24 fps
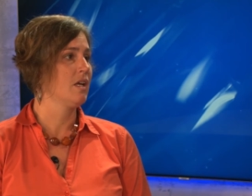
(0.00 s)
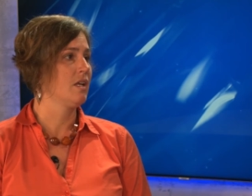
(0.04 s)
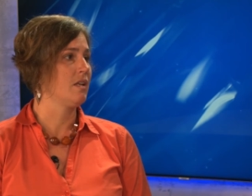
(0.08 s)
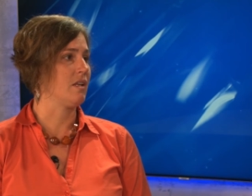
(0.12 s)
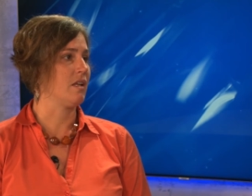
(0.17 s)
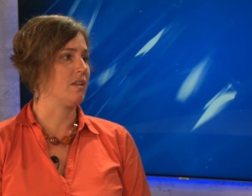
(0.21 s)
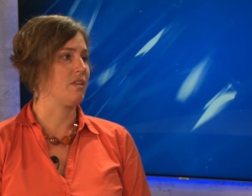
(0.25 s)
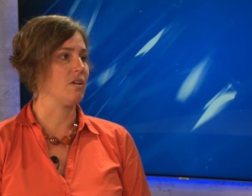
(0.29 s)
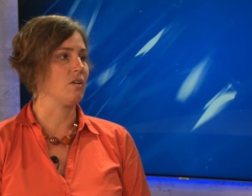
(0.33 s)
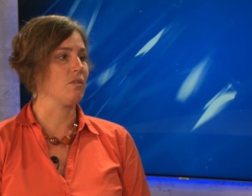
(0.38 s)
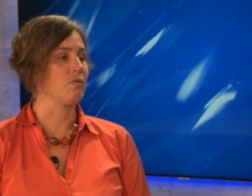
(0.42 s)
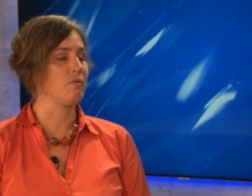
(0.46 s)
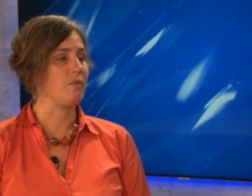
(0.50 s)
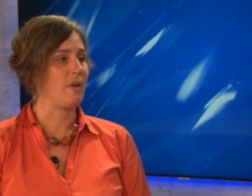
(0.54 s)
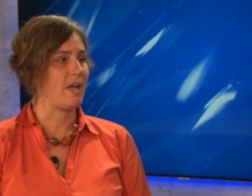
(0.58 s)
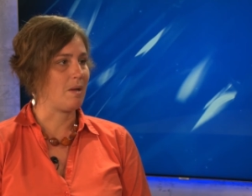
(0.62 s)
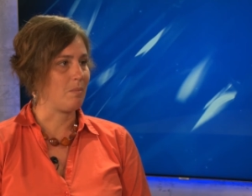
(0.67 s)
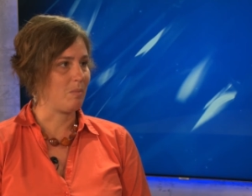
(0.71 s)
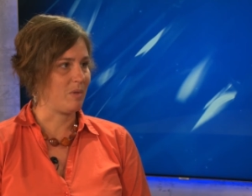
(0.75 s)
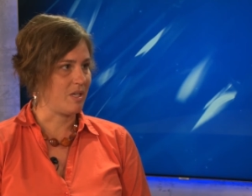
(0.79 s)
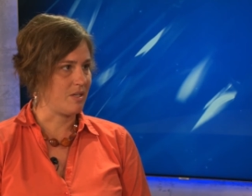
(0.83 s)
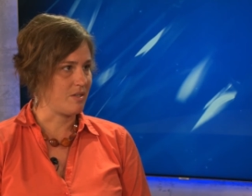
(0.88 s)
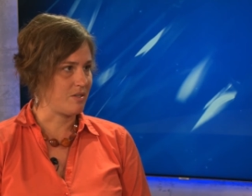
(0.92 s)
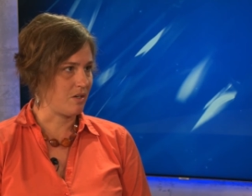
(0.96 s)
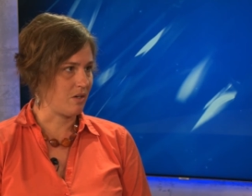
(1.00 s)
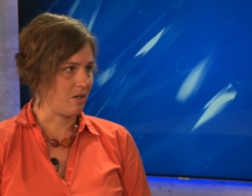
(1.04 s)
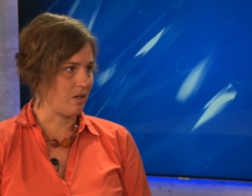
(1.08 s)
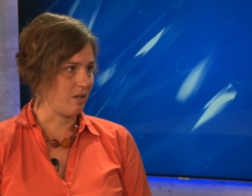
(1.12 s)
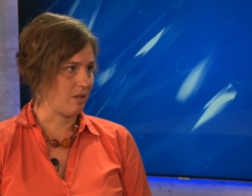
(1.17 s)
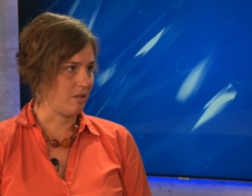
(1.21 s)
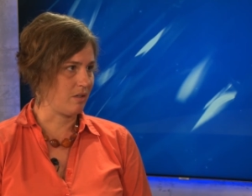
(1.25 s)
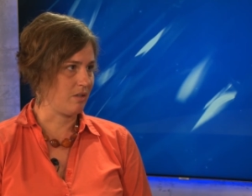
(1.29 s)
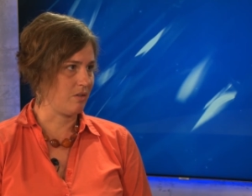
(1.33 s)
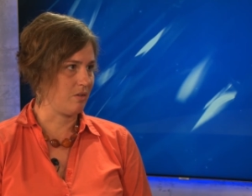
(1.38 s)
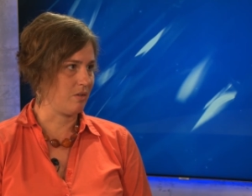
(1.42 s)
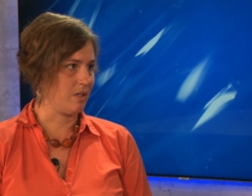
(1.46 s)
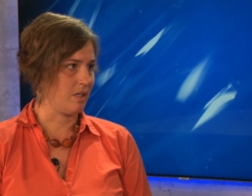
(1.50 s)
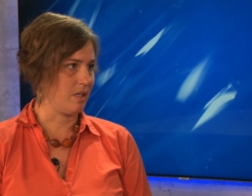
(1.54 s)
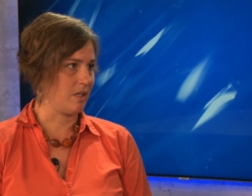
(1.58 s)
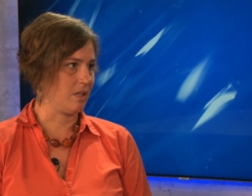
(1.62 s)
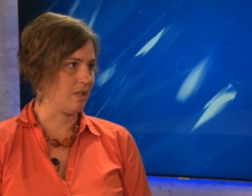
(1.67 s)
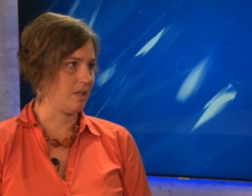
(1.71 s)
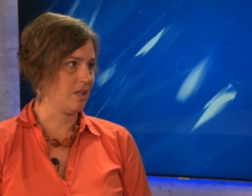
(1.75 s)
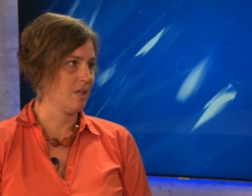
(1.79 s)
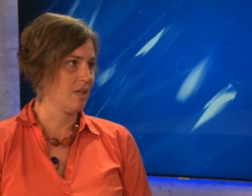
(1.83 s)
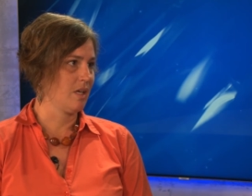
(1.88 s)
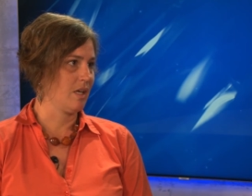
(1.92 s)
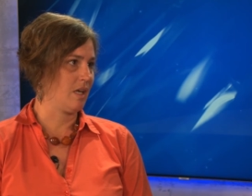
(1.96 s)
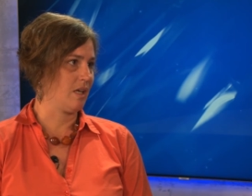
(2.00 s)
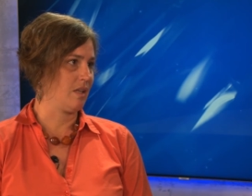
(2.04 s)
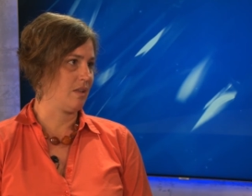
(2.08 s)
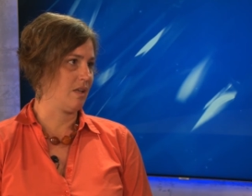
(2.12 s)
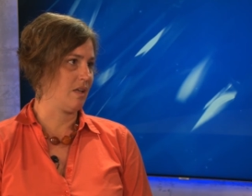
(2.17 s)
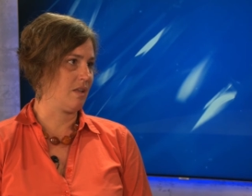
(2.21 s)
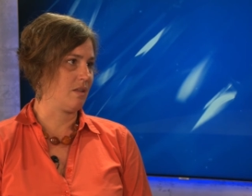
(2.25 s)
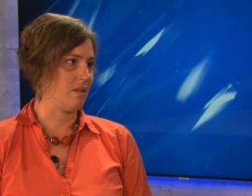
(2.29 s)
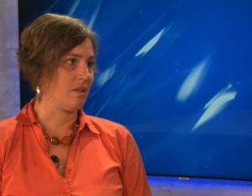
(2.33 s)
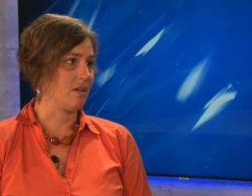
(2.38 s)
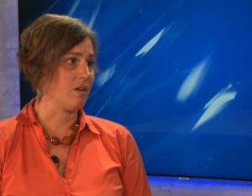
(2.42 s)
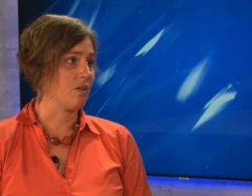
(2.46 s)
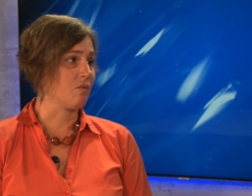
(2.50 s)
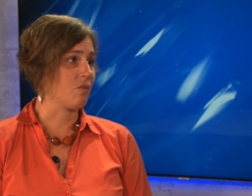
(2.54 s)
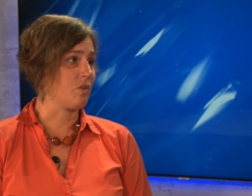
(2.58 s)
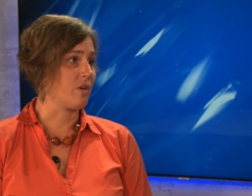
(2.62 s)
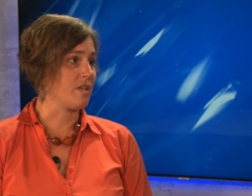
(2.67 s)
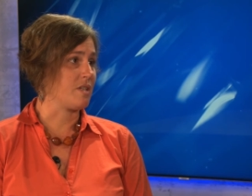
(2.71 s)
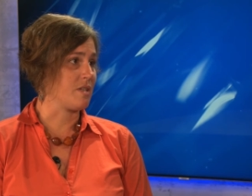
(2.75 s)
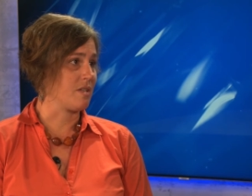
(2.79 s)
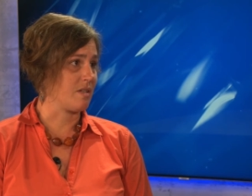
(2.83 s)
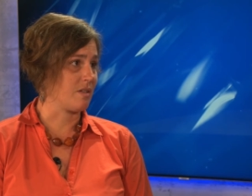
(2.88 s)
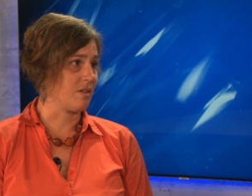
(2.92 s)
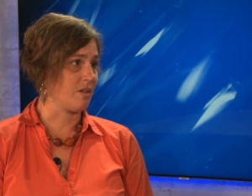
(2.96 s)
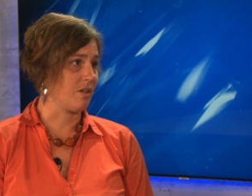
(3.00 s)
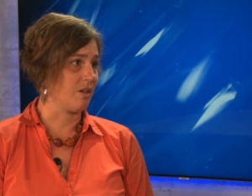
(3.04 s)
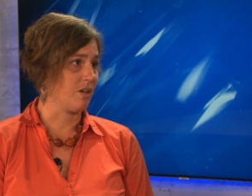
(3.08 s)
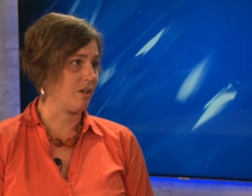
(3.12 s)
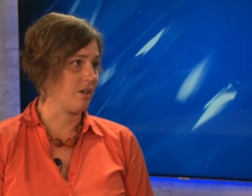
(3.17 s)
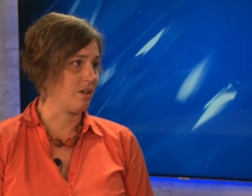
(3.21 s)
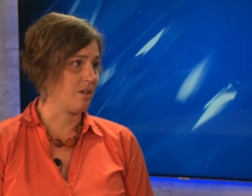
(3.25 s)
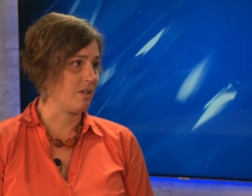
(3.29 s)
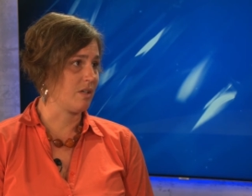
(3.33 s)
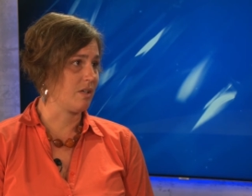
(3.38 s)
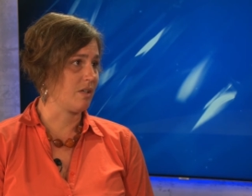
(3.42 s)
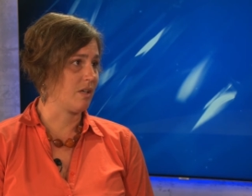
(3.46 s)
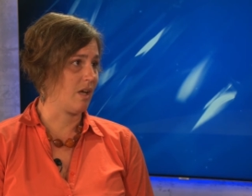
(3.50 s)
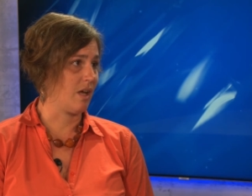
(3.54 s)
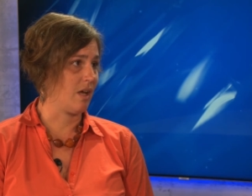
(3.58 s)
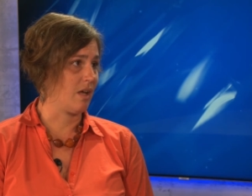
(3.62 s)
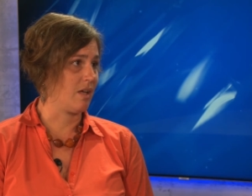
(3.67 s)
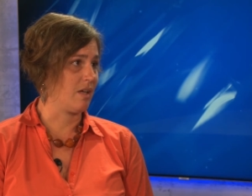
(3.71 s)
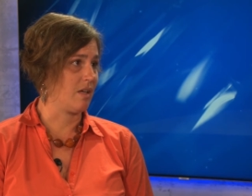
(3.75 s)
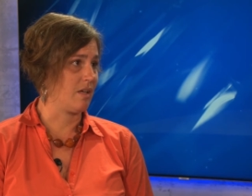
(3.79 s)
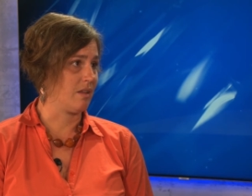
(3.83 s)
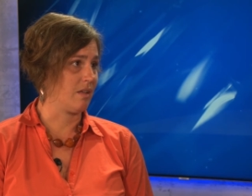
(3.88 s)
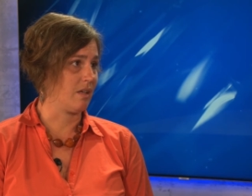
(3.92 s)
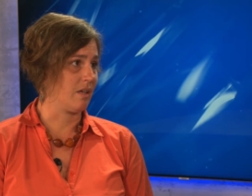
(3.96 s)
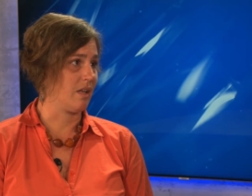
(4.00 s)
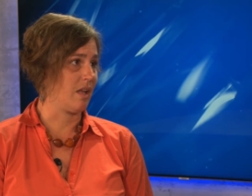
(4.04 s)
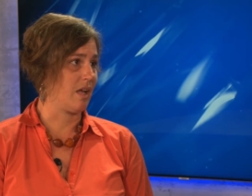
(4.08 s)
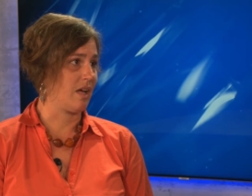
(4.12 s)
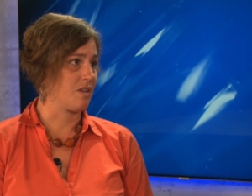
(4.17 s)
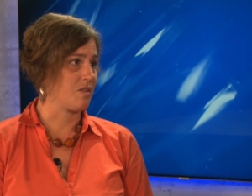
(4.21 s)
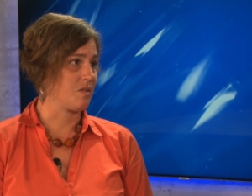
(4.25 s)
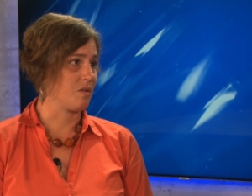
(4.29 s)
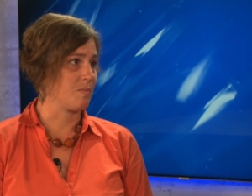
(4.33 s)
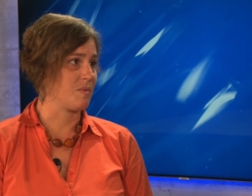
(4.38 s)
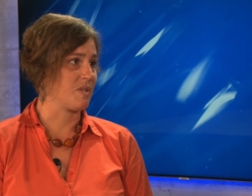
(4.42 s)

that their families are included, and that their voices are heard in the classroom